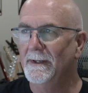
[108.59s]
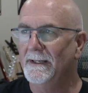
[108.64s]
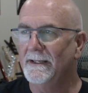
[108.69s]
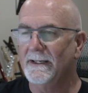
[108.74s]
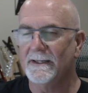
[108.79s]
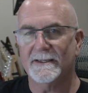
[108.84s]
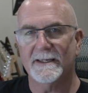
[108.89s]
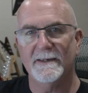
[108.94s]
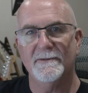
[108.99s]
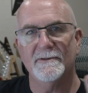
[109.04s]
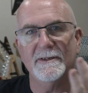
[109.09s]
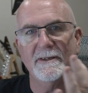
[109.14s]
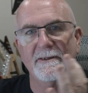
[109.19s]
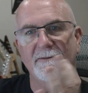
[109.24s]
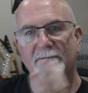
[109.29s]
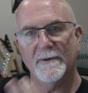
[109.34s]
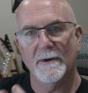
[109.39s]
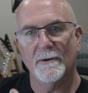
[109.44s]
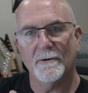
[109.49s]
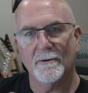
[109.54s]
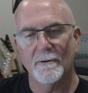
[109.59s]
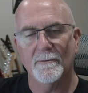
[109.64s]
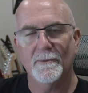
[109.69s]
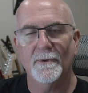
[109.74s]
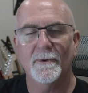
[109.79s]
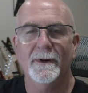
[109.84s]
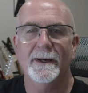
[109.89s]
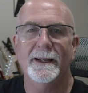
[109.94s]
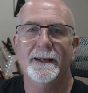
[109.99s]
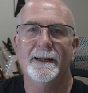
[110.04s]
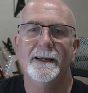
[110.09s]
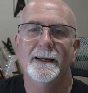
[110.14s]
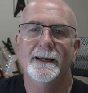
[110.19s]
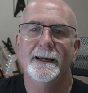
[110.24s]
It just gives you the focal point.